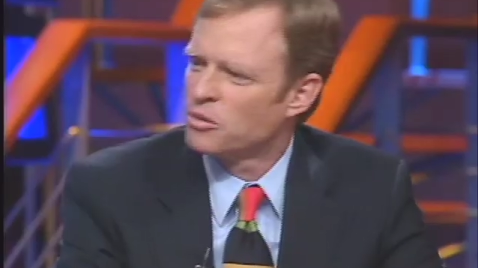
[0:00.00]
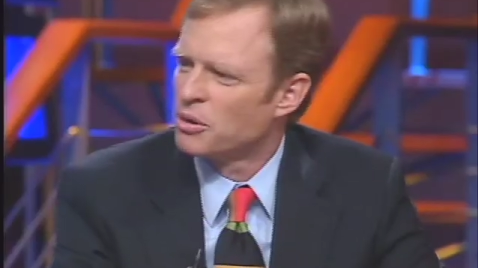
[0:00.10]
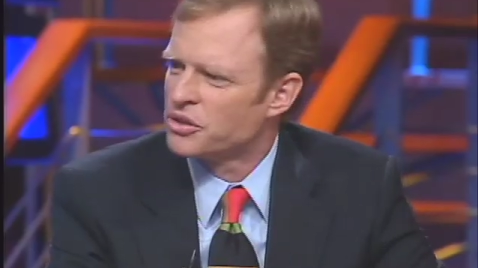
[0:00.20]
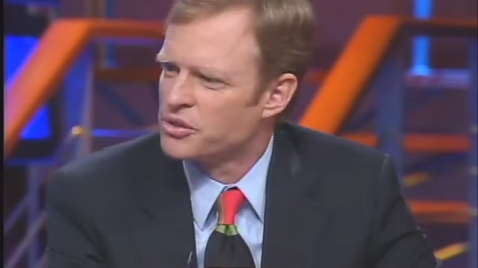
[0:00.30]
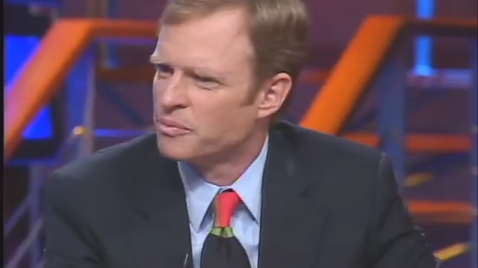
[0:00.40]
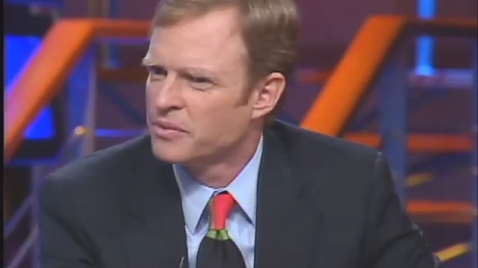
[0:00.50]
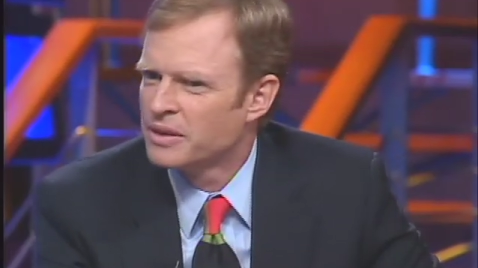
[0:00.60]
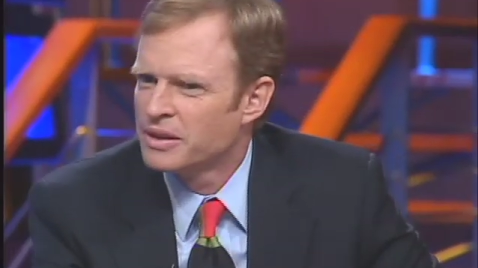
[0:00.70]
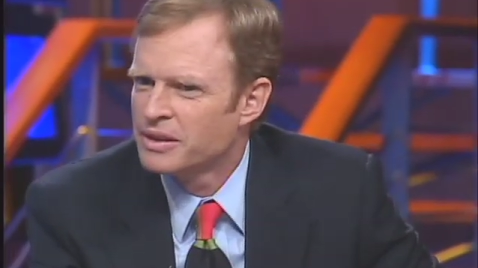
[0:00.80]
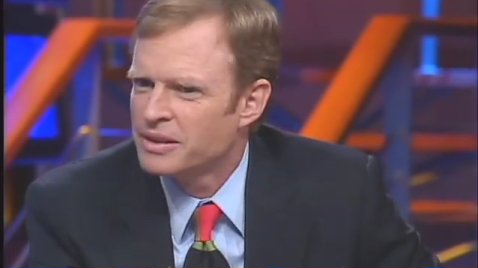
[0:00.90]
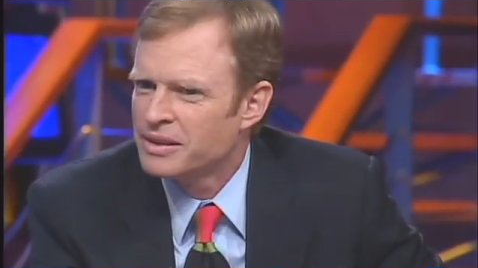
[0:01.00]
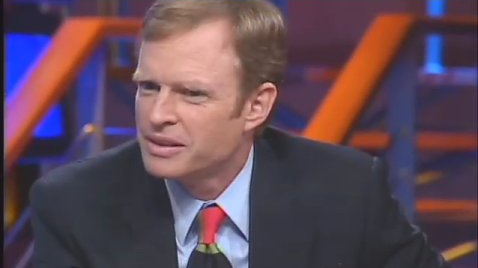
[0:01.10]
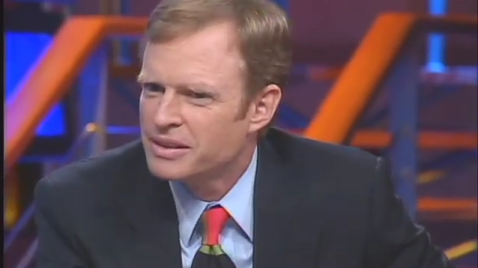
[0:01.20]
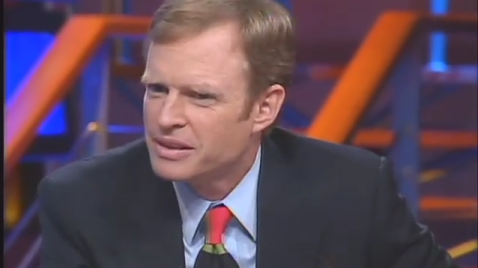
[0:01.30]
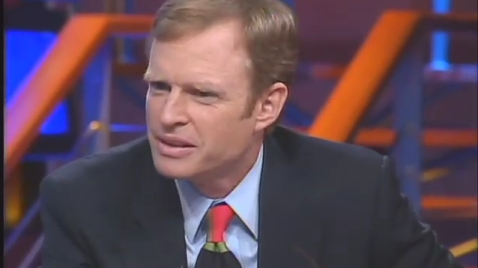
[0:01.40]
Bertram.
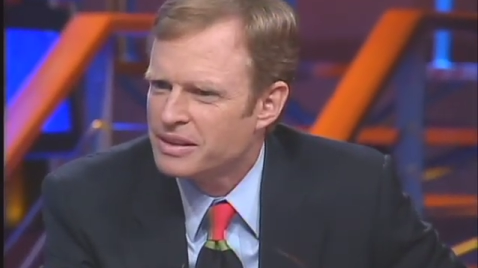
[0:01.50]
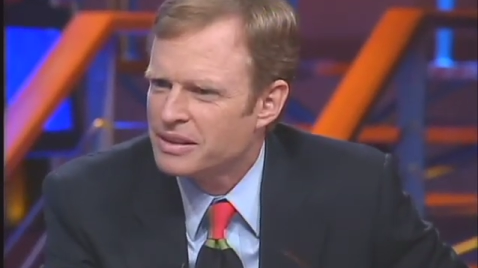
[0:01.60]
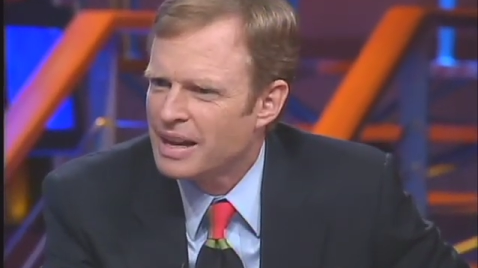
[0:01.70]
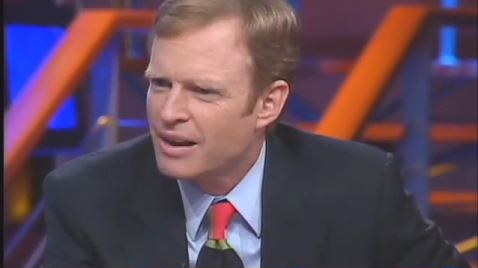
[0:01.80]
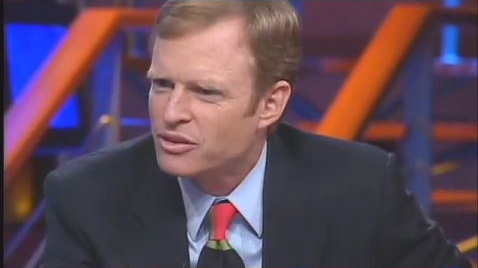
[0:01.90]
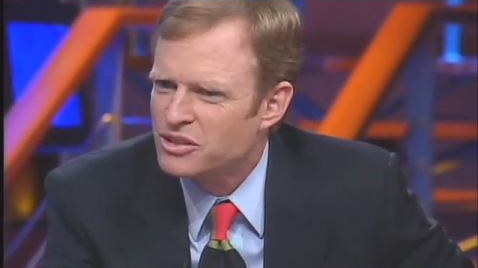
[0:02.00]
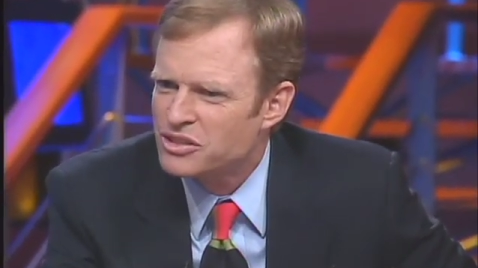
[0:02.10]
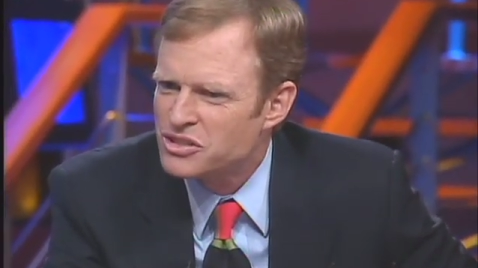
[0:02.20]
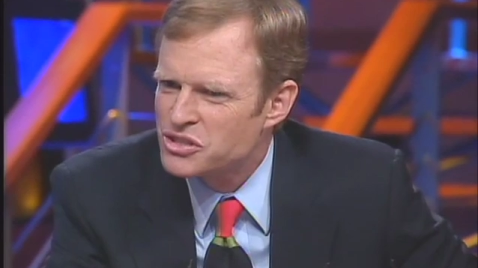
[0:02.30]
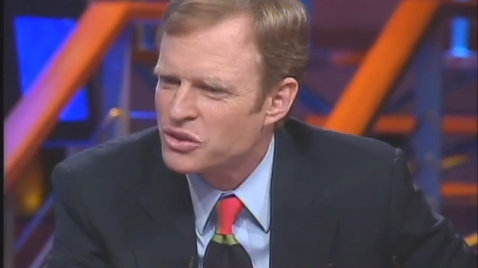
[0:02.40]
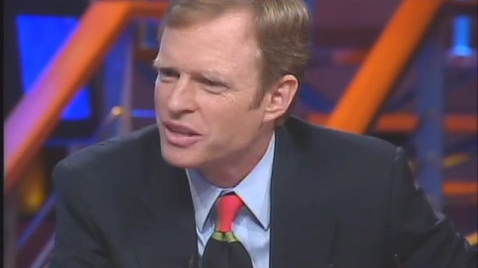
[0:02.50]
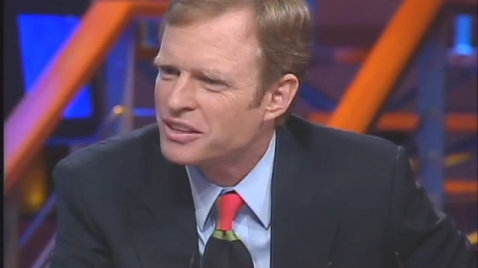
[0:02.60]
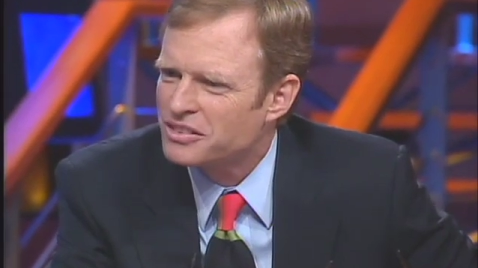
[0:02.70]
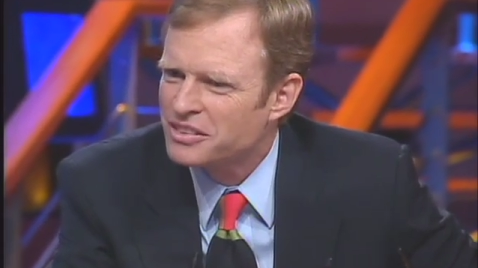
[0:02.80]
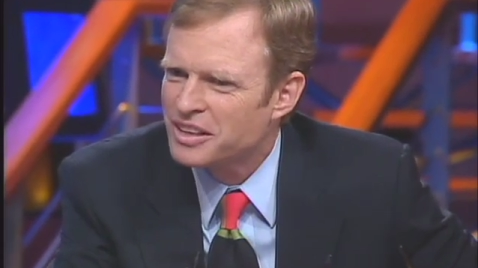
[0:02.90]
Now, turning
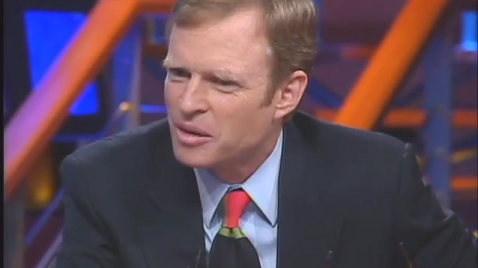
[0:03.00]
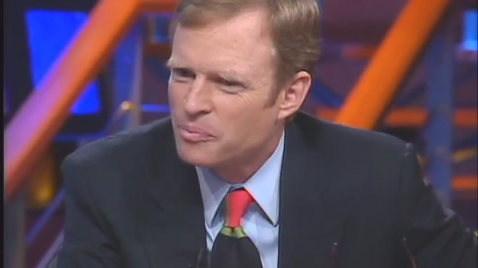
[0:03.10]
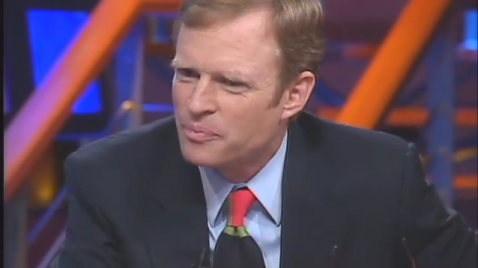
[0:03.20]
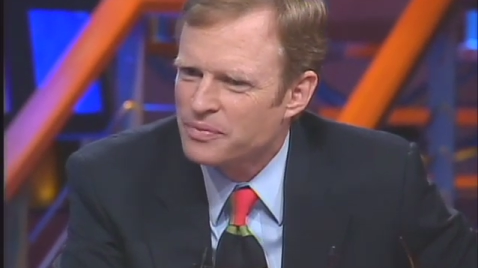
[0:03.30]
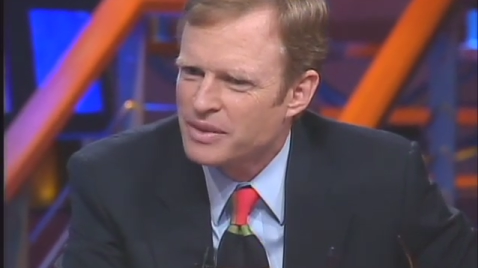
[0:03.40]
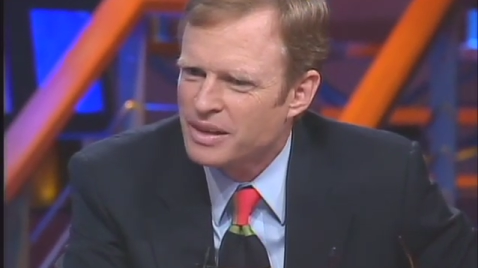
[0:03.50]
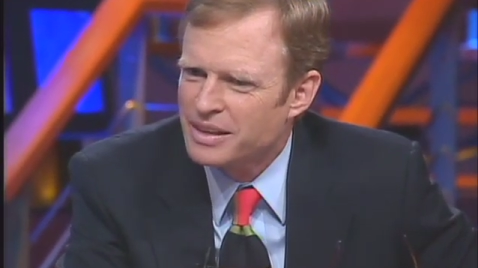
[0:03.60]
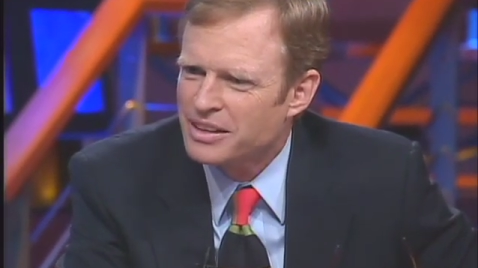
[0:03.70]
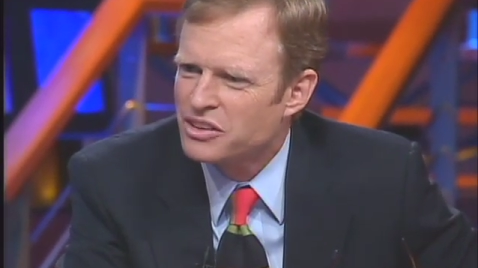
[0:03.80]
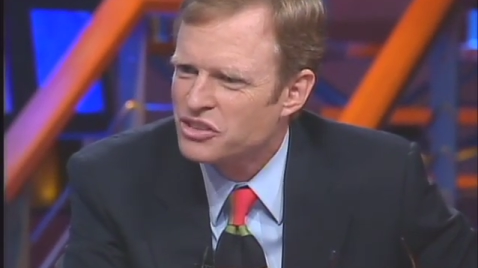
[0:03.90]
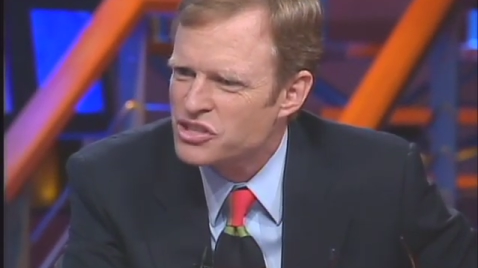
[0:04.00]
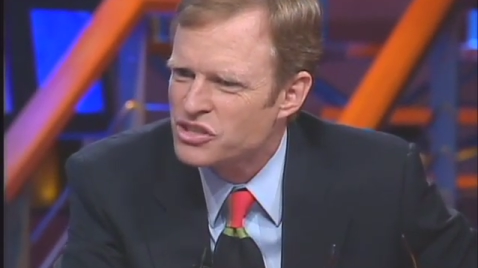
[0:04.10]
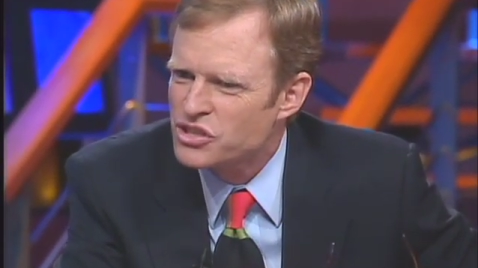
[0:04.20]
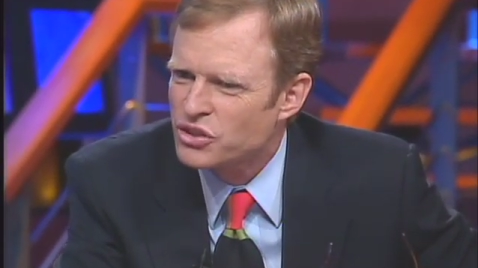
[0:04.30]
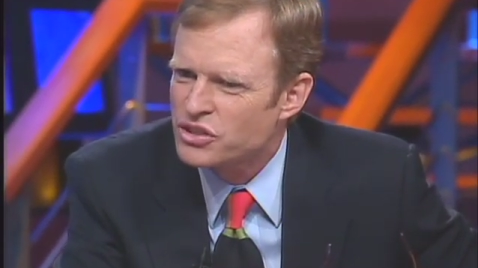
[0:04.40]
to Skip, uh, in
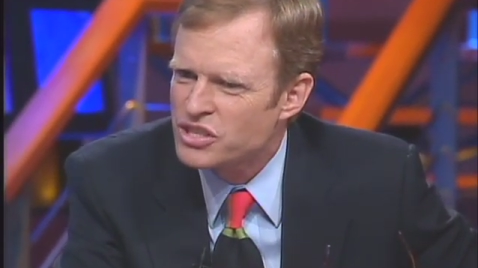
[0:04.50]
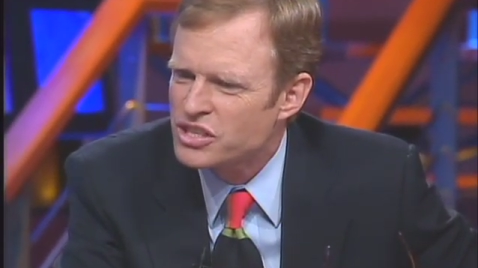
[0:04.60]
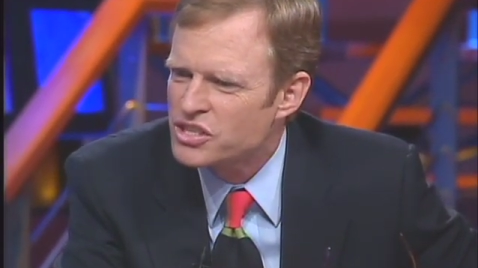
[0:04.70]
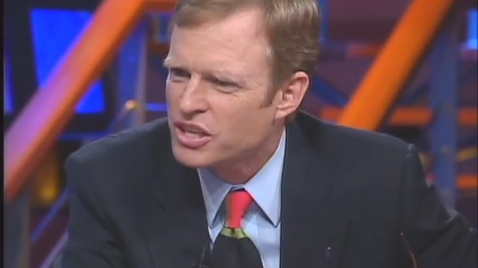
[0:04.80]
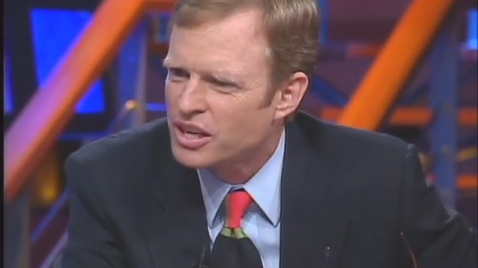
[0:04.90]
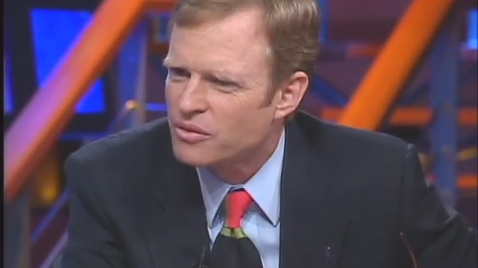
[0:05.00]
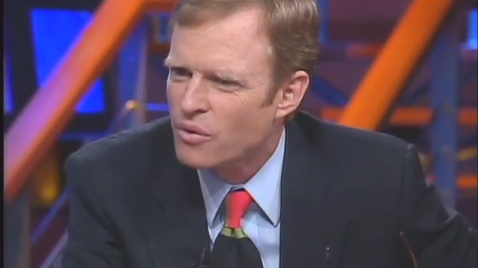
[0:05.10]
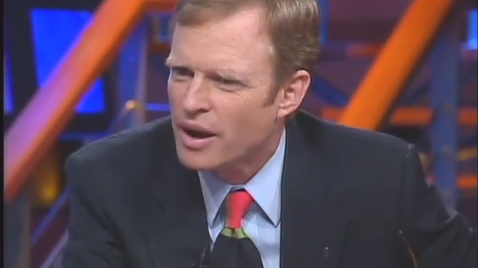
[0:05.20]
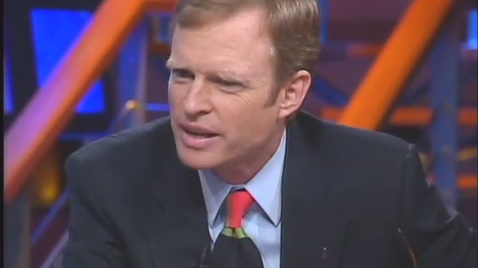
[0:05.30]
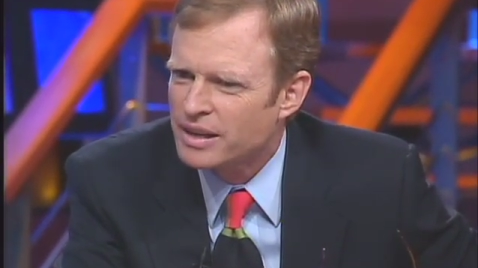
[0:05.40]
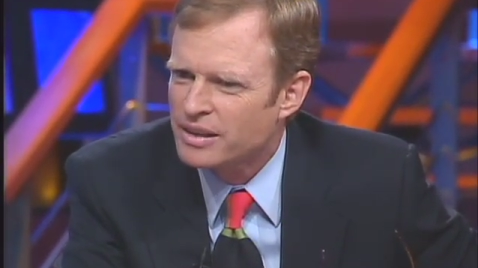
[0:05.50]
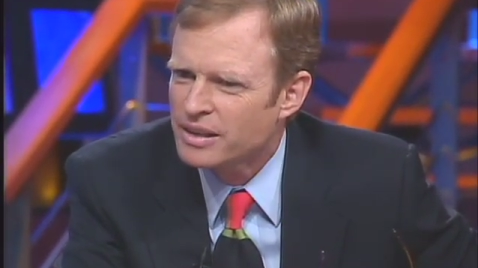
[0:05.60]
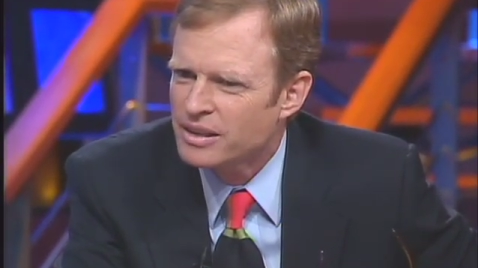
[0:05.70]
addition to your teaching and writing,